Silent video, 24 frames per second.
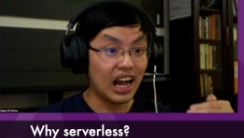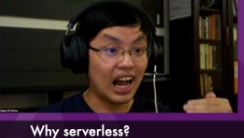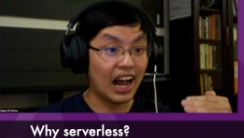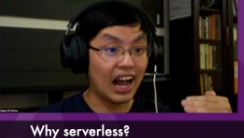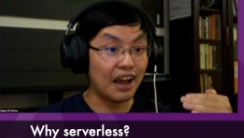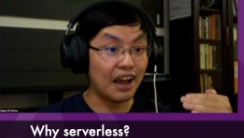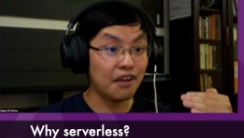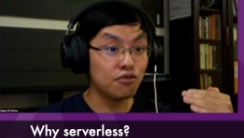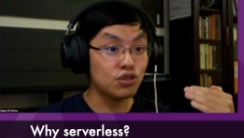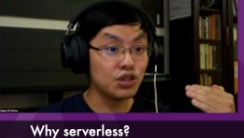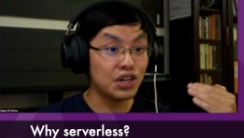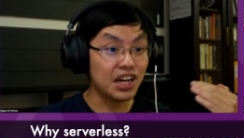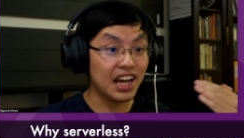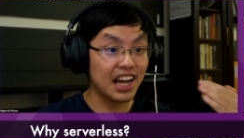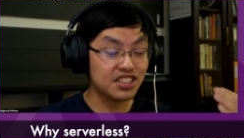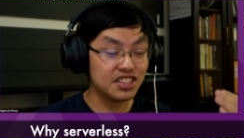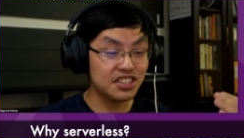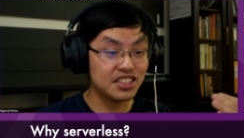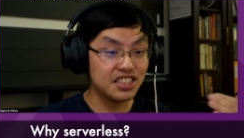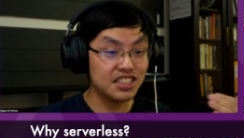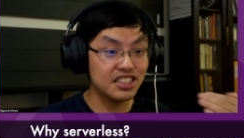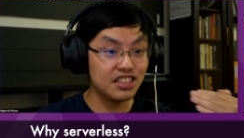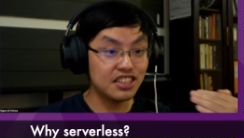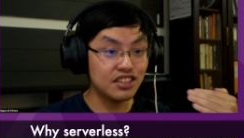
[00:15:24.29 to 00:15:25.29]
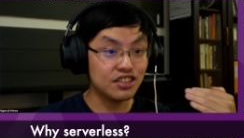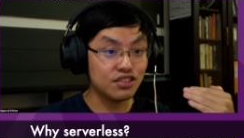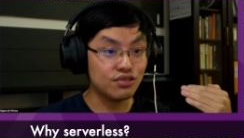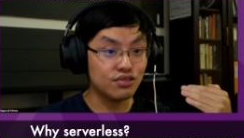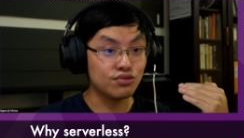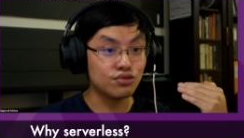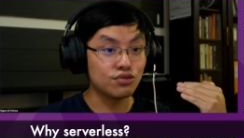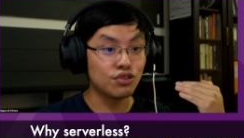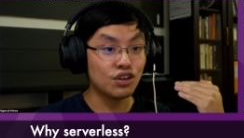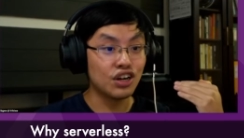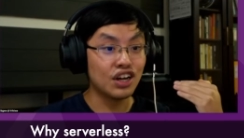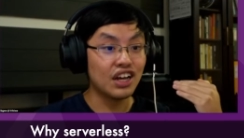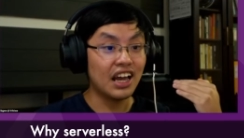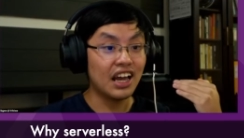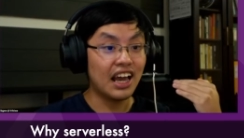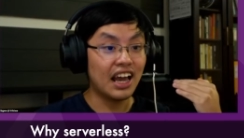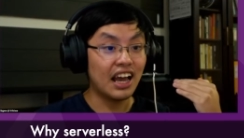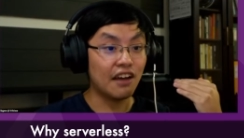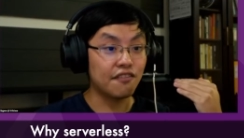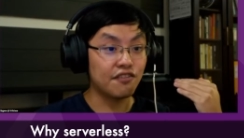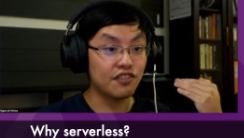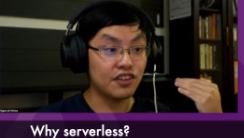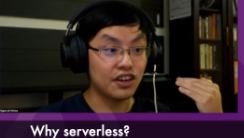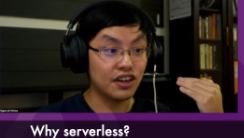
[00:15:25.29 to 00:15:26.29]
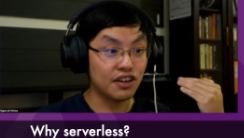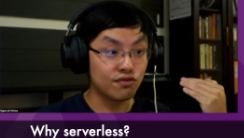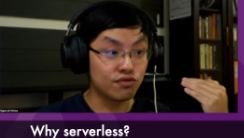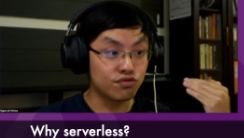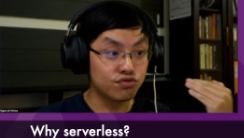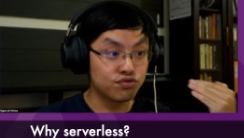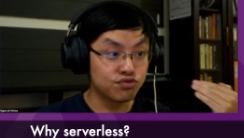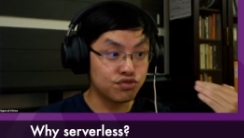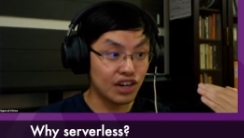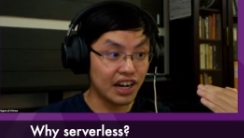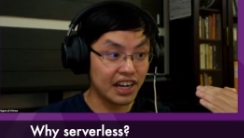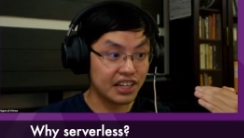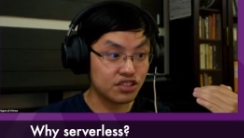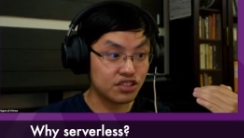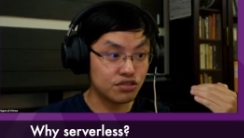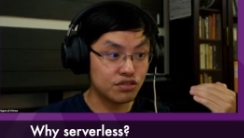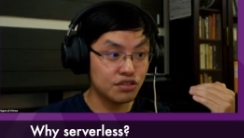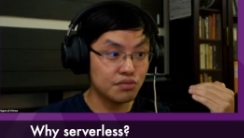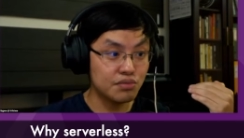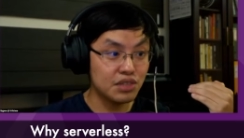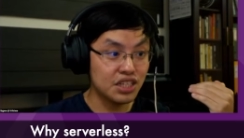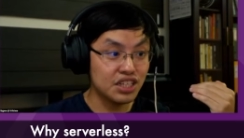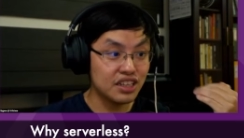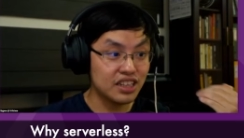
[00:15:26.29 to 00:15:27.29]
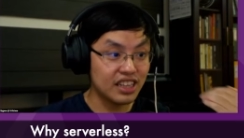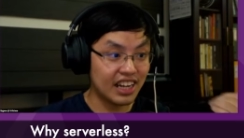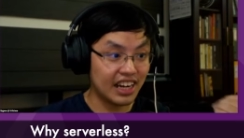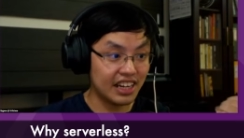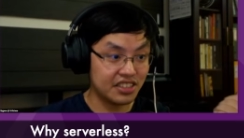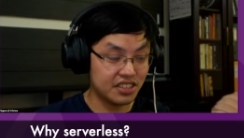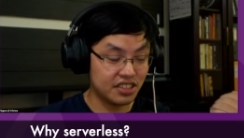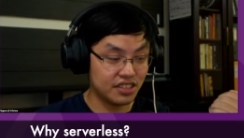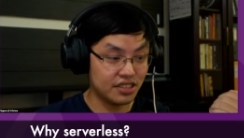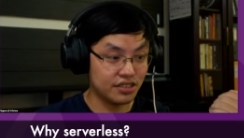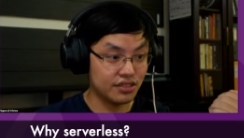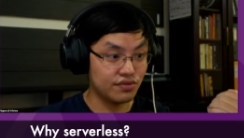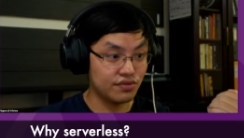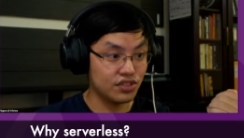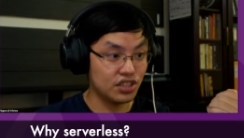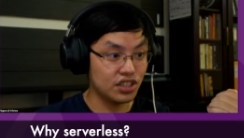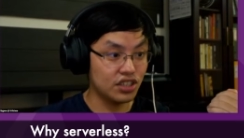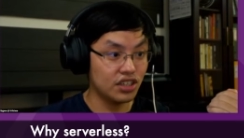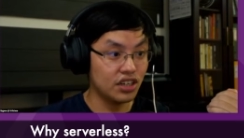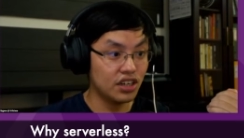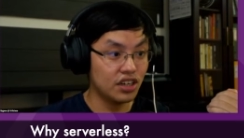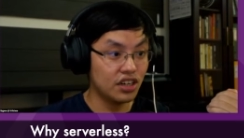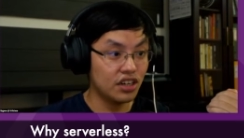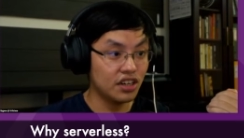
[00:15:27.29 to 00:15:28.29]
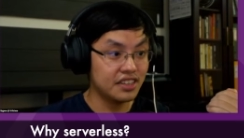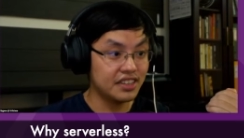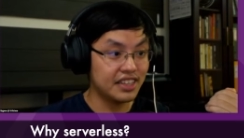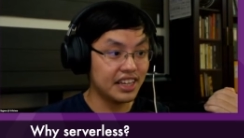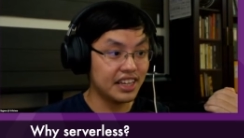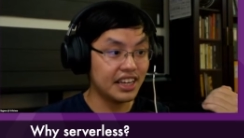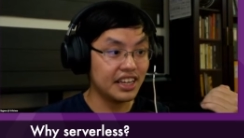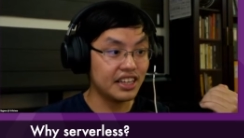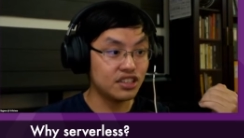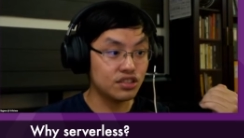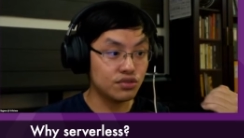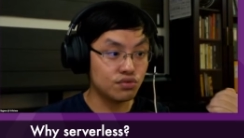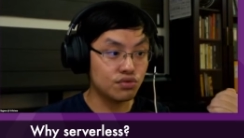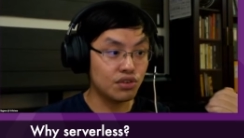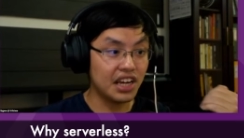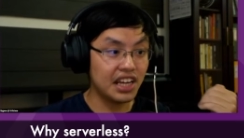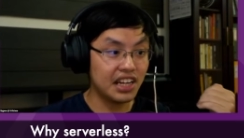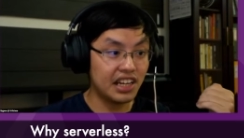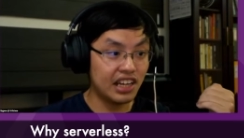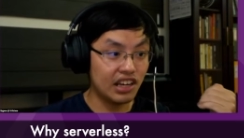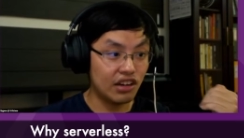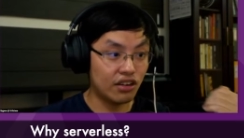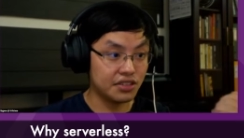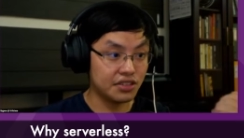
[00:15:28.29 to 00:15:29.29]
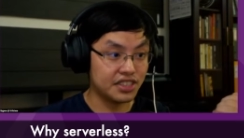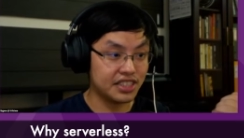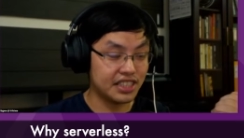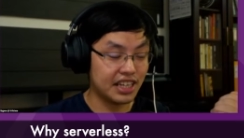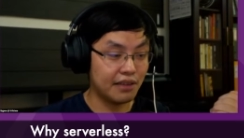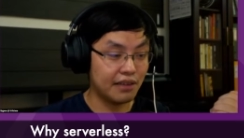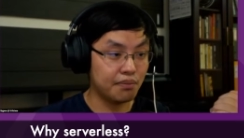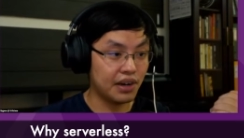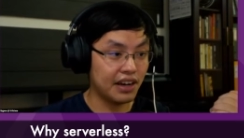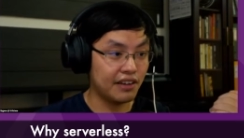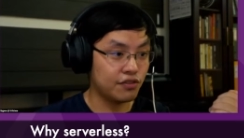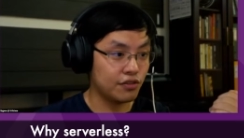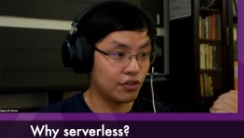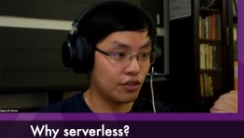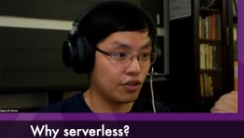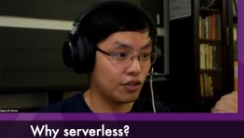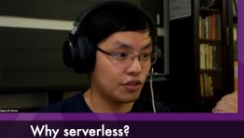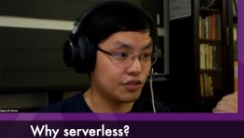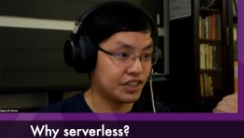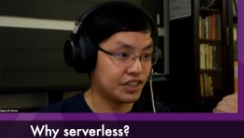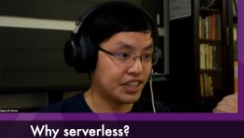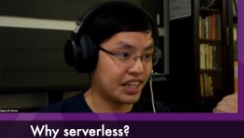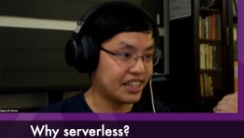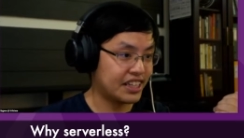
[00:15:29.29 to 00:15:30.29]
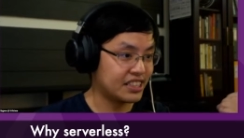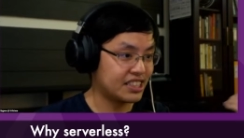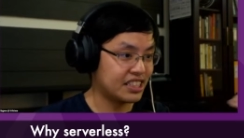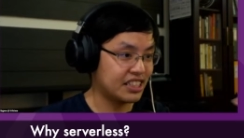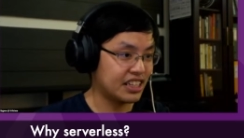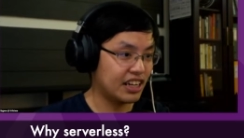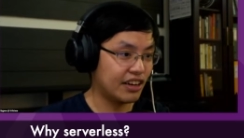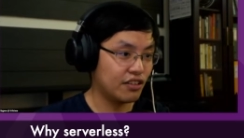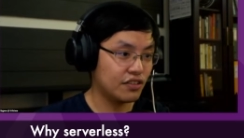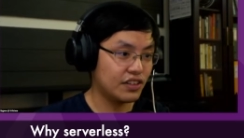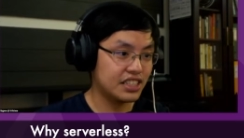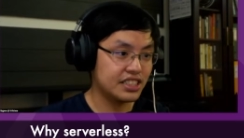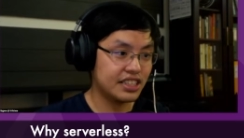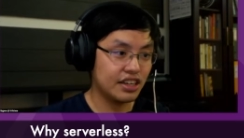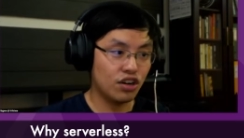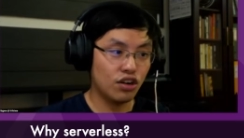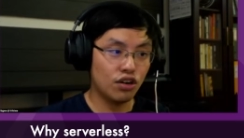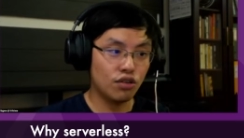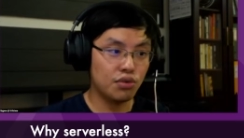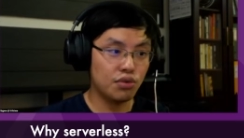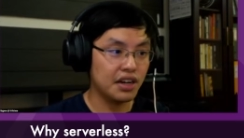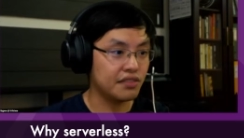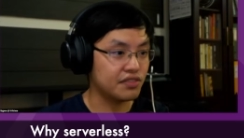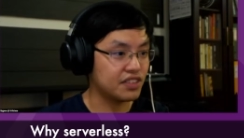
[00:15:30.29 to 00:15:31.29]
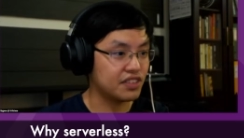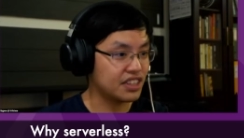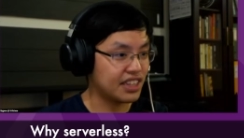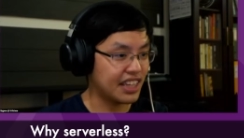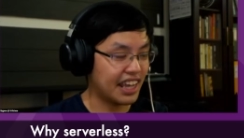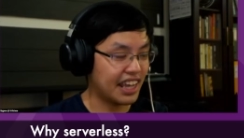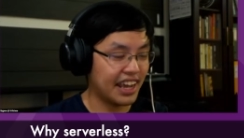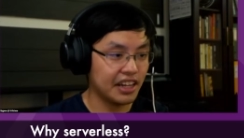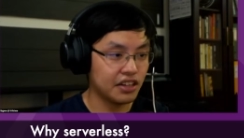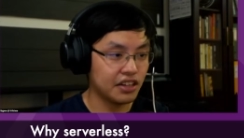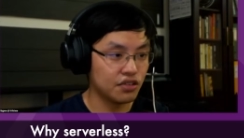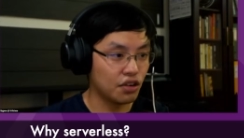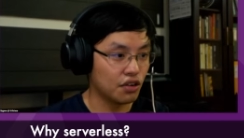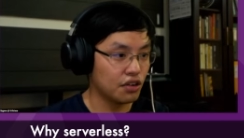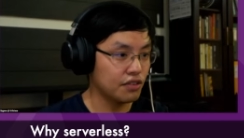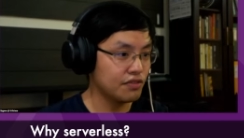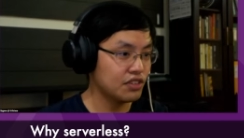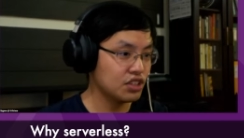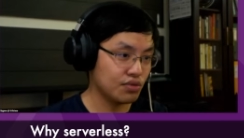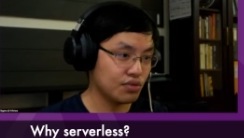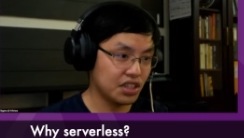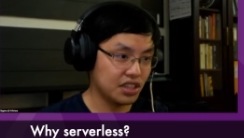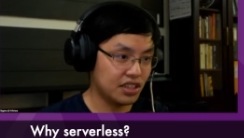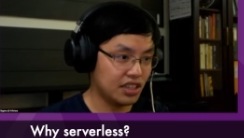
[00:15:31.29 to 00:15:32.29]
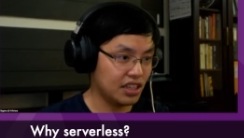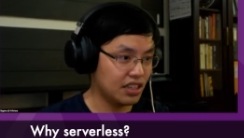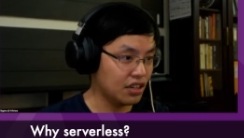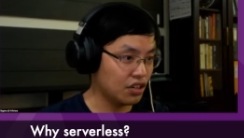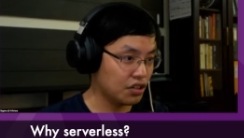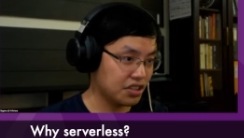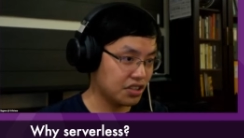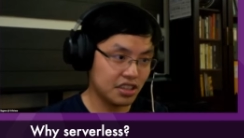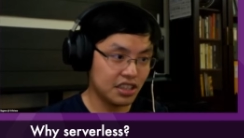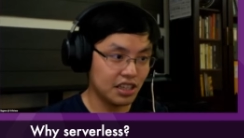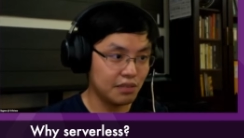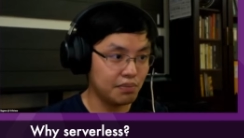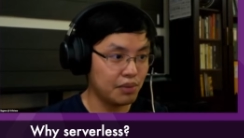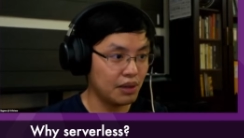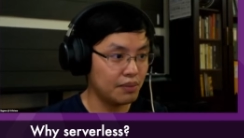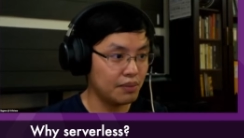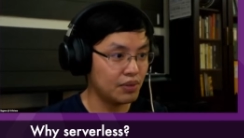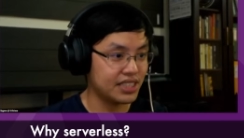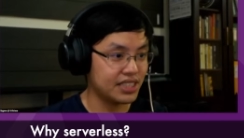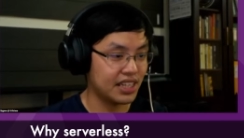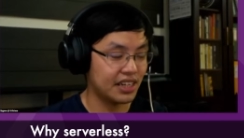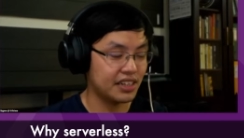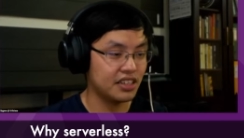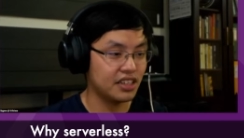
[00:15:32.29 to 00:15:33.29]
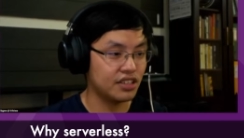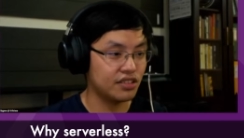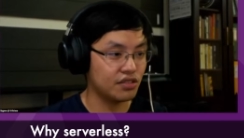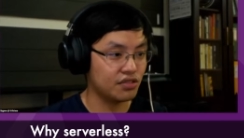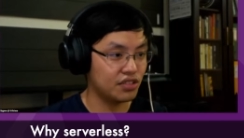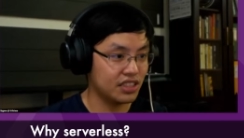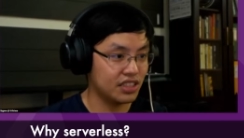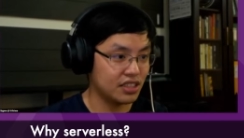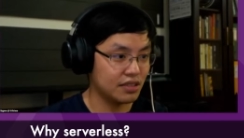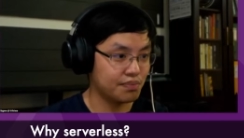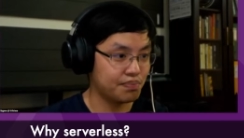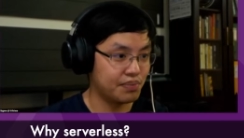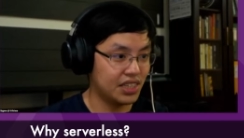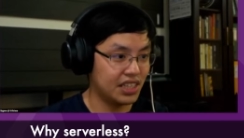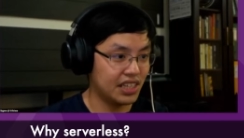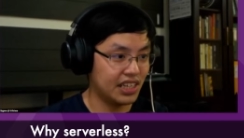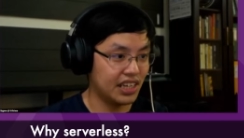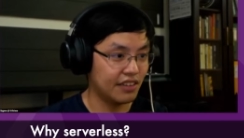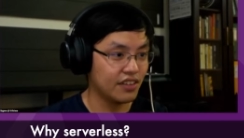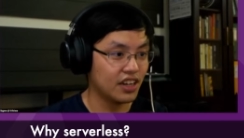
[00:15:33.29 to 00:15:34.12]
it would actually need to have a extremely large server that is ready on standby for that scenario. Let's say, oh, what if 10 or even 20 or 30 people suddenly creates a PDF